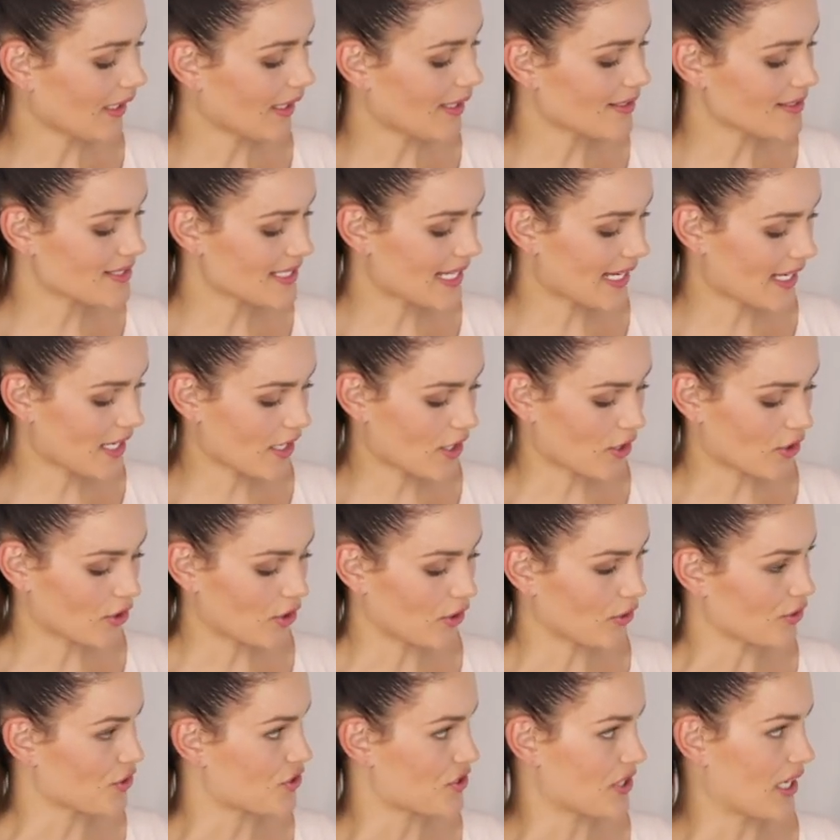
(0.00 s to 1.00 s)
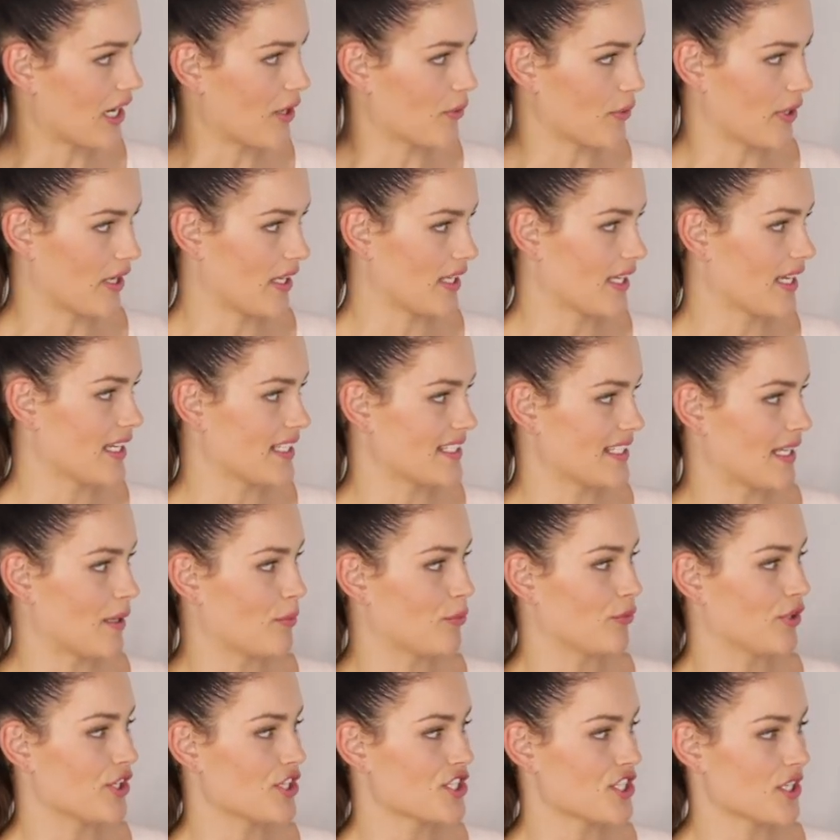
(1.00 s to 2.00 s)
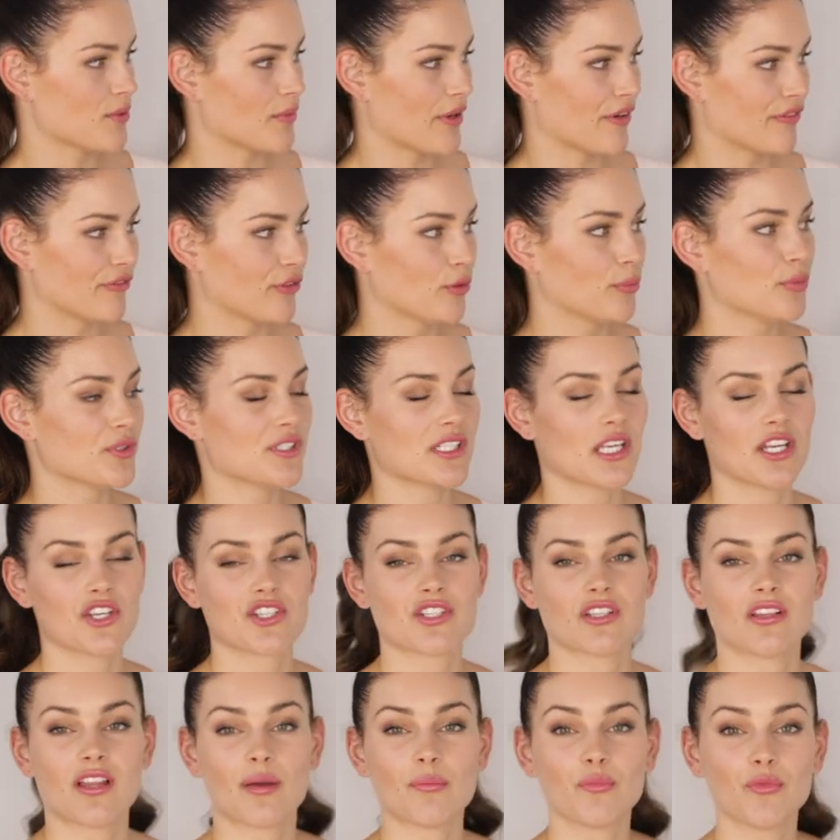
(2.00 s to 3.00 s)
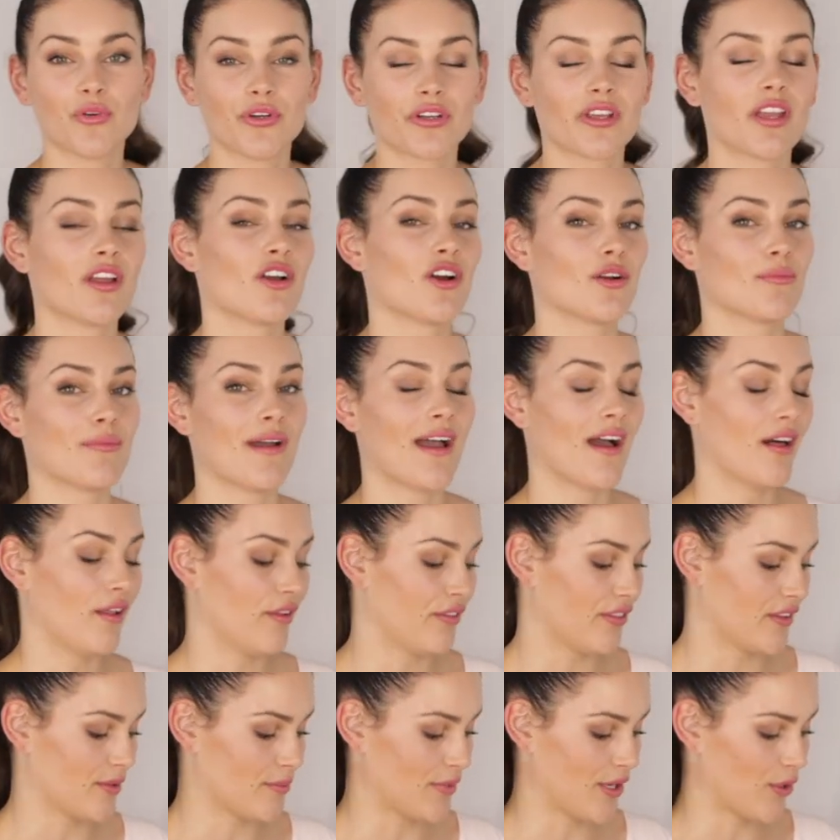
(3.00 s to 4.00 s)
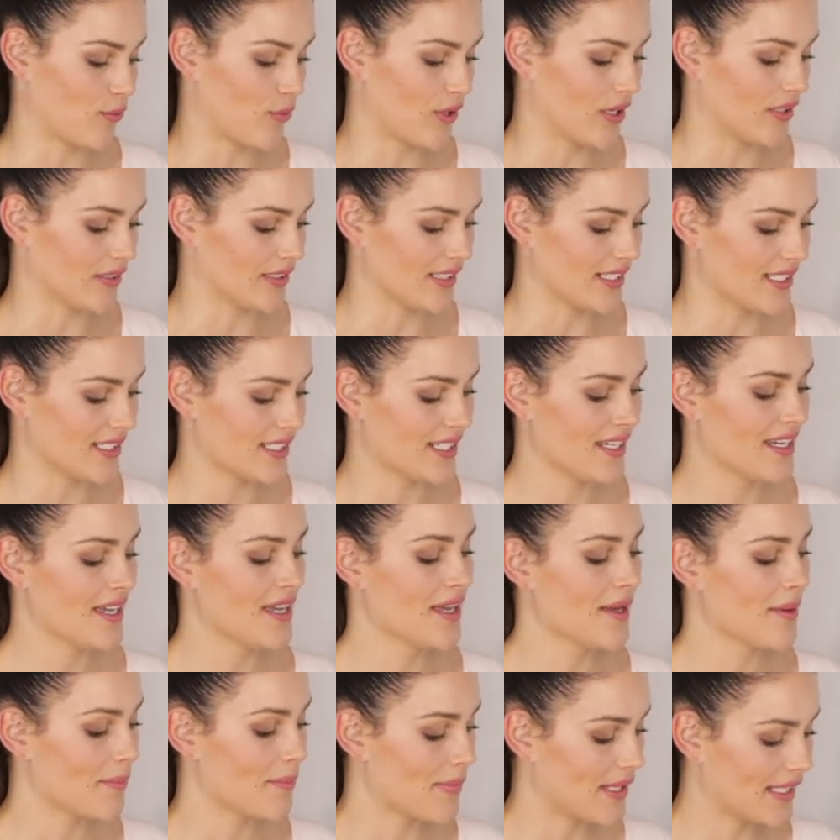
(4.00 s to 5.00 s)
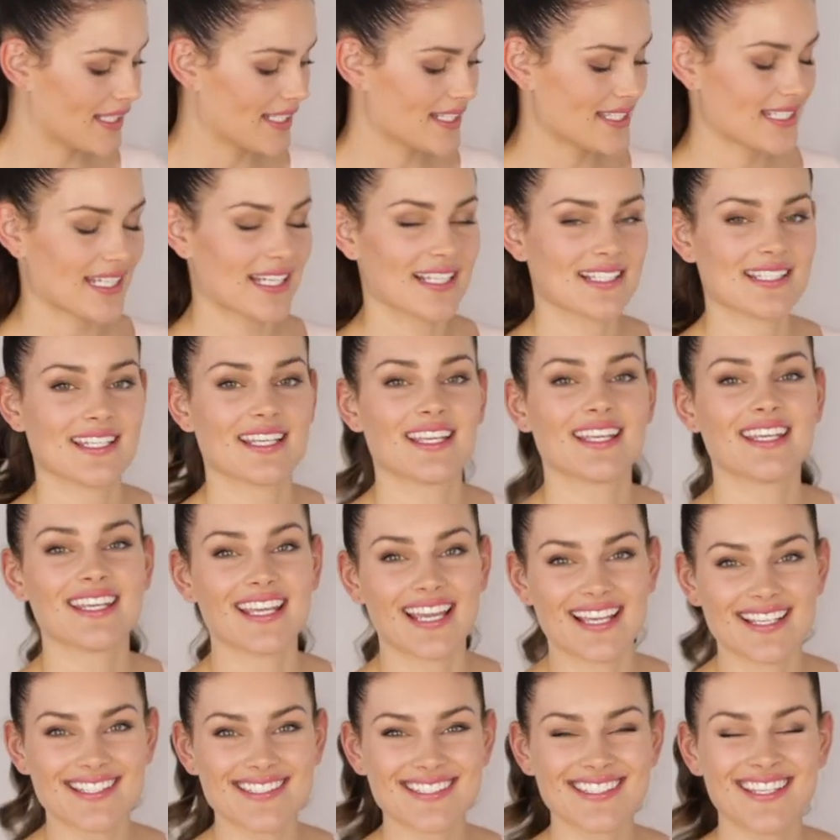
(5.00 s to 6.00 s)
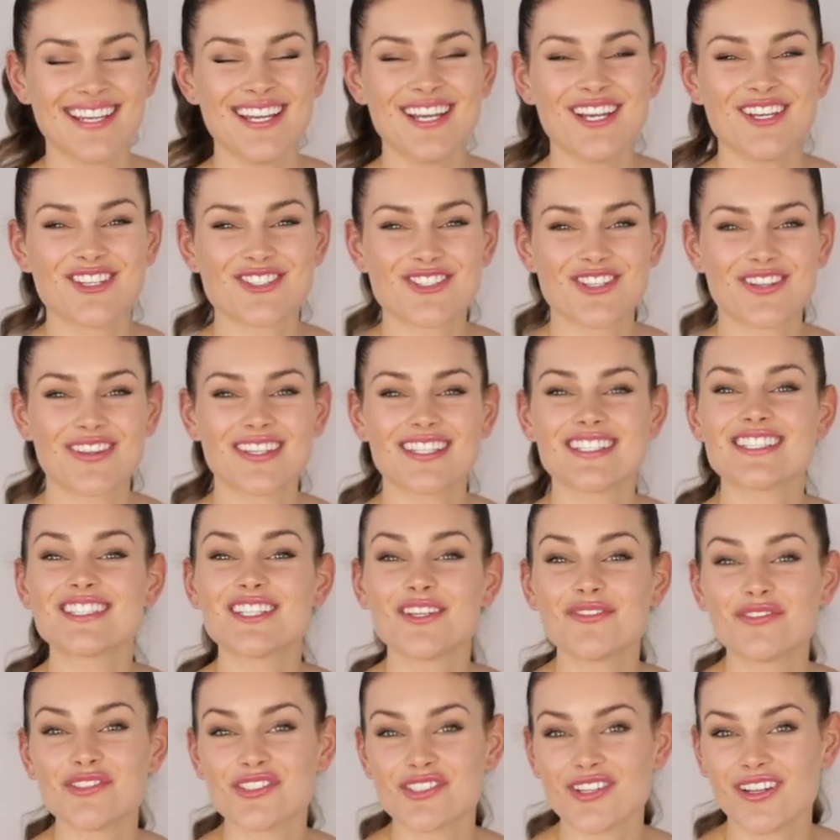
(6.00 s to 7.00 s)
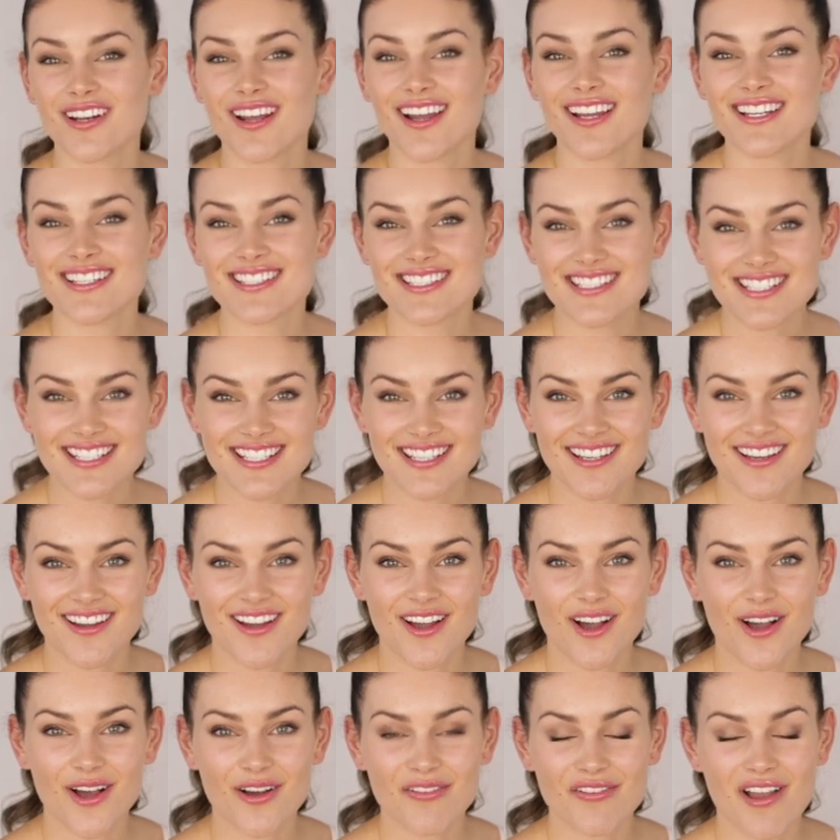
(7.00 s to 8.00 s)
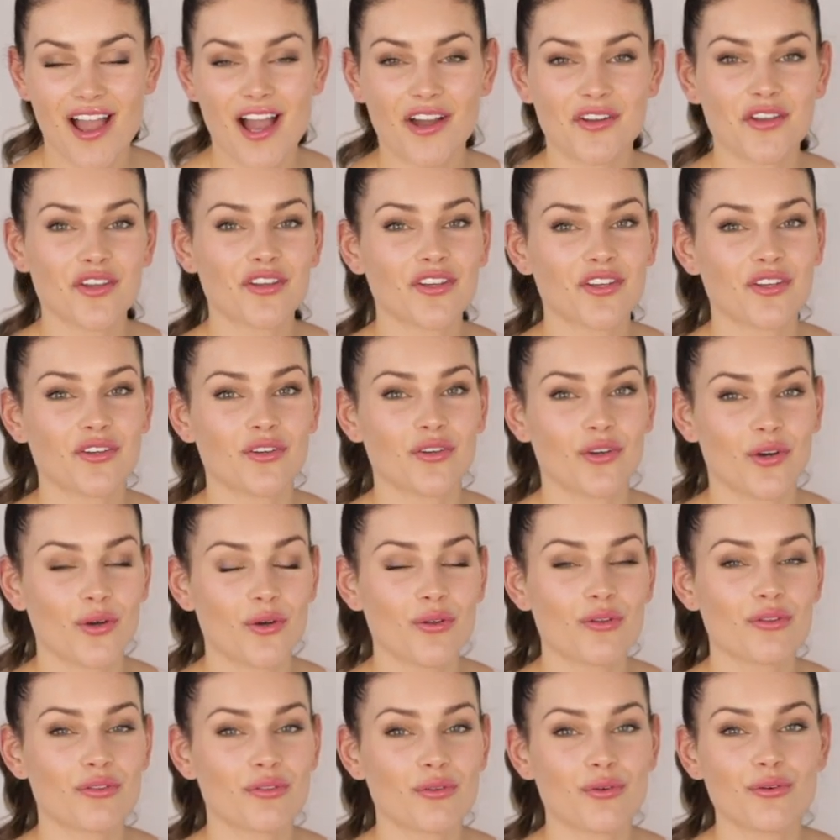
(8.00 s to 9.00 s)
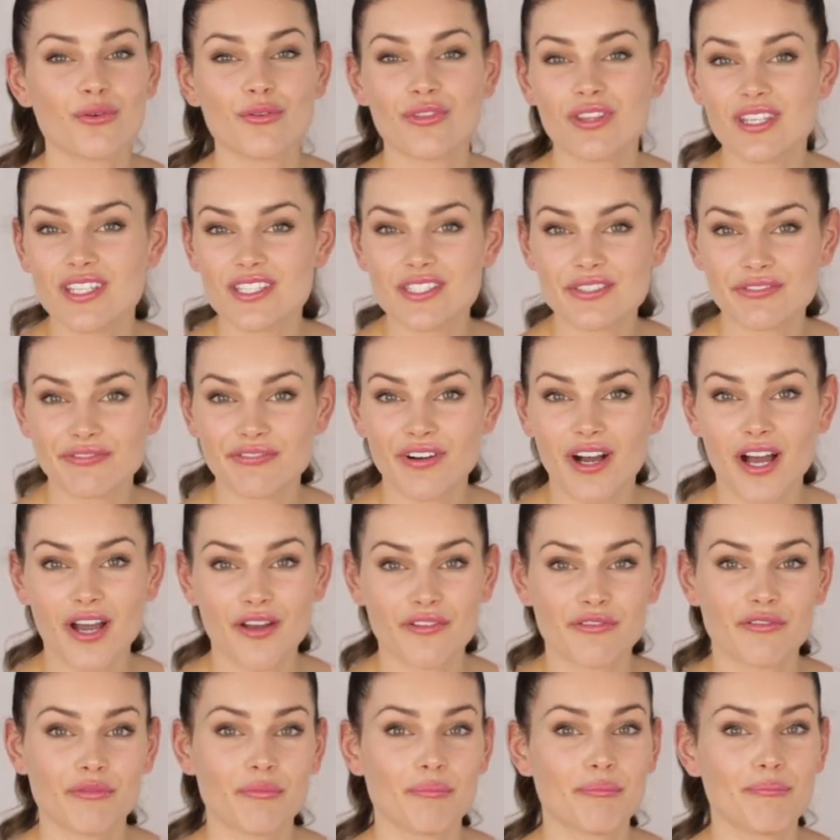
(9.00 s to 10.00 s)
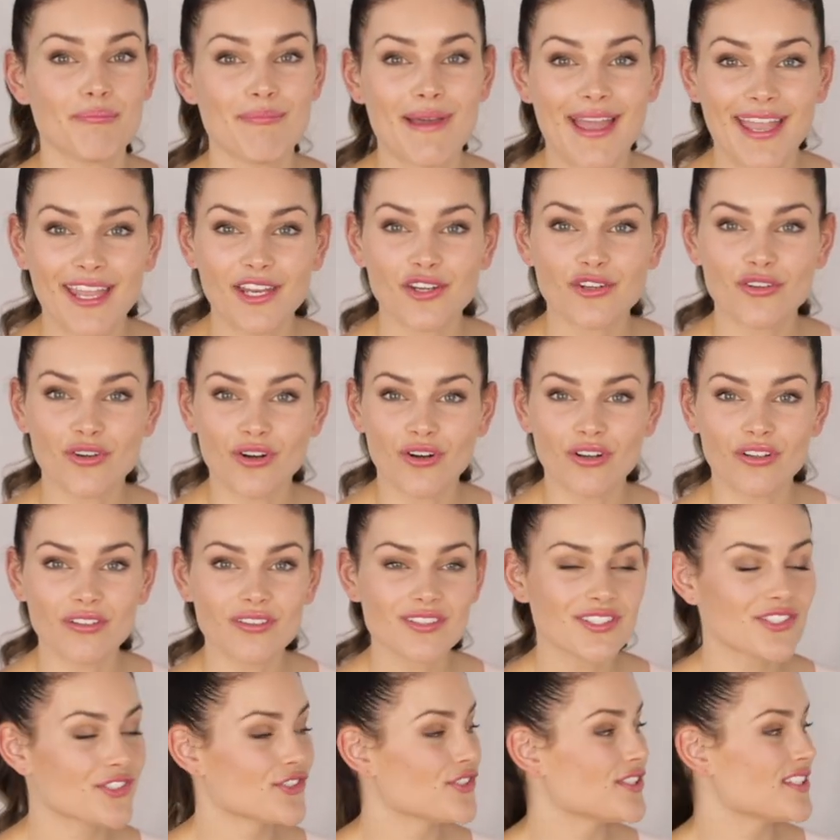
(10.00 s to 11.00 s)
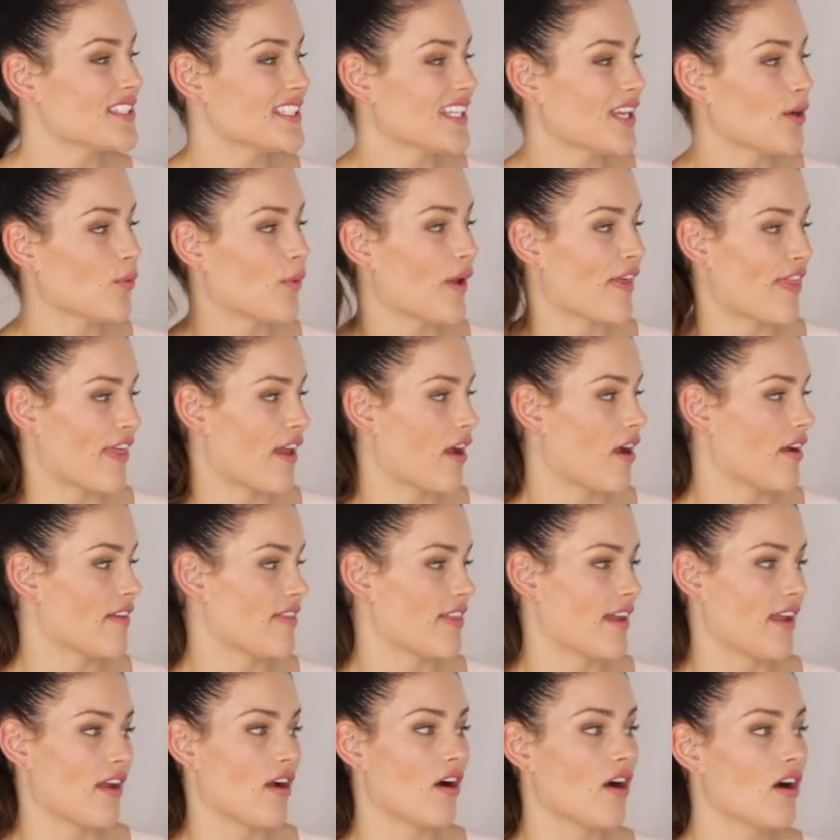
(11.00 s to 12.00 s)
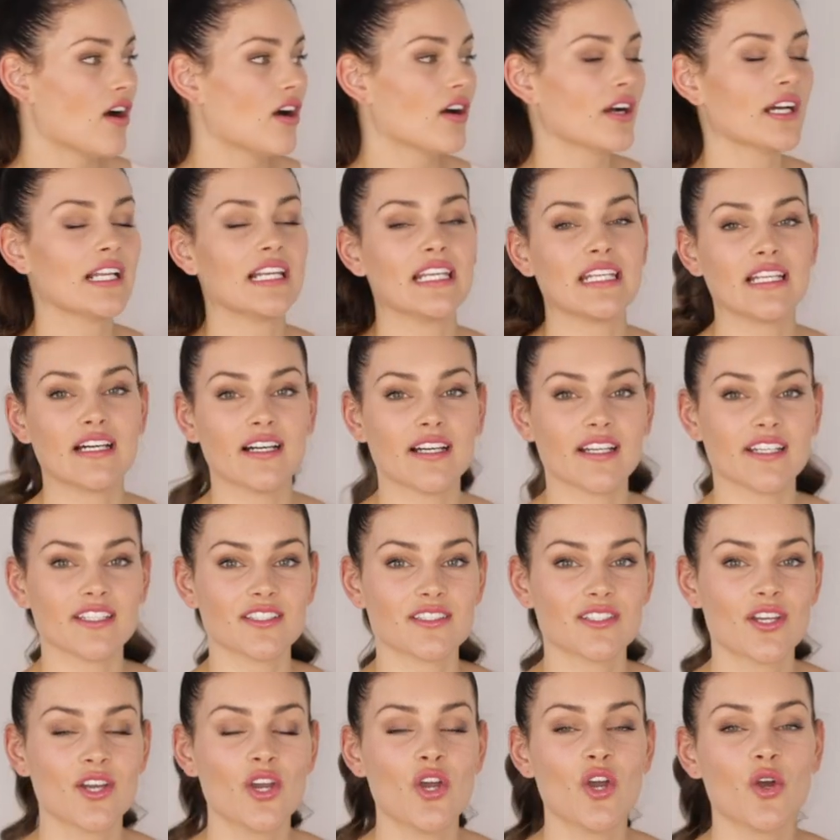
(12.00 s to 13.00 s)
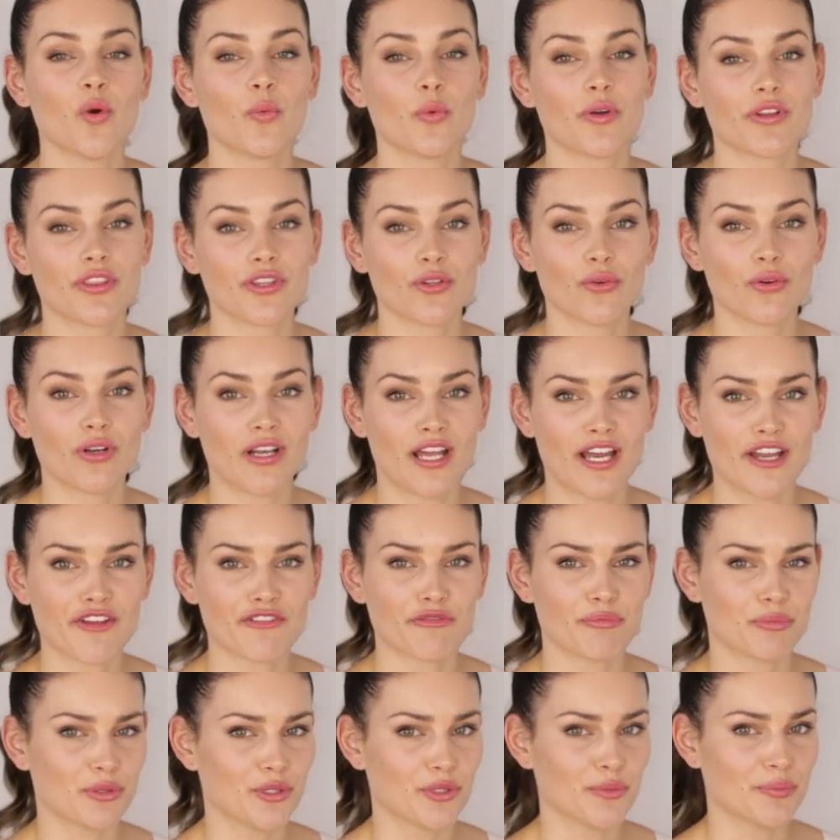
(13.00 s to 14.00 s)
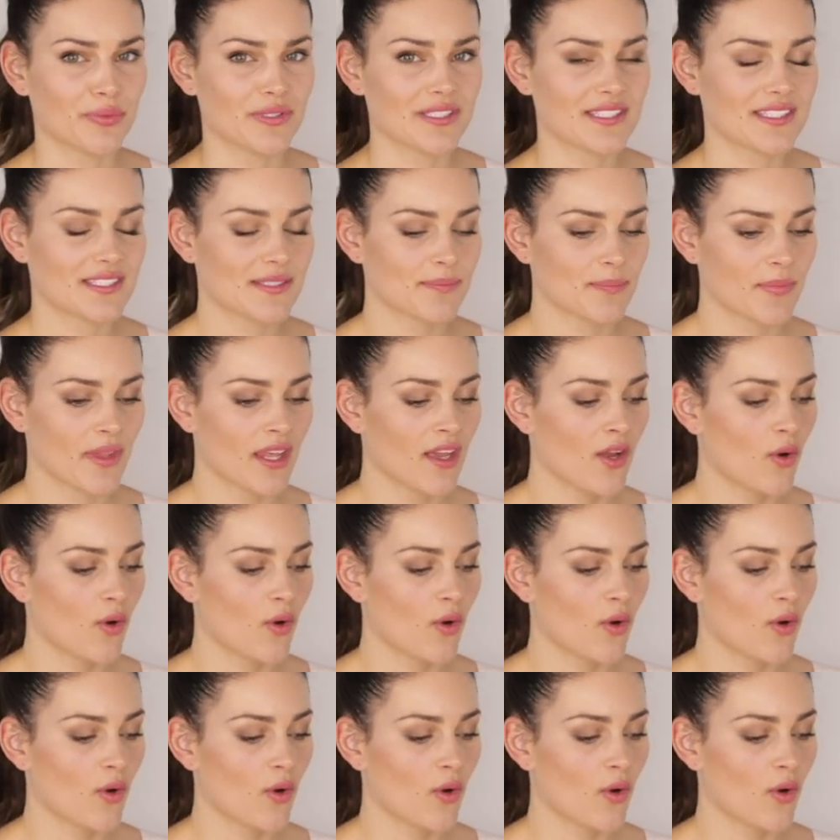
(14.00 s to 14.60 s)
And taking a cold shower, yes, I'm reaching my full potential. I'm working on my health and my wellness. Meditating, yes. So that gives you an idea of how you can go through these five main goals to see whether they are aligned with your life purpose.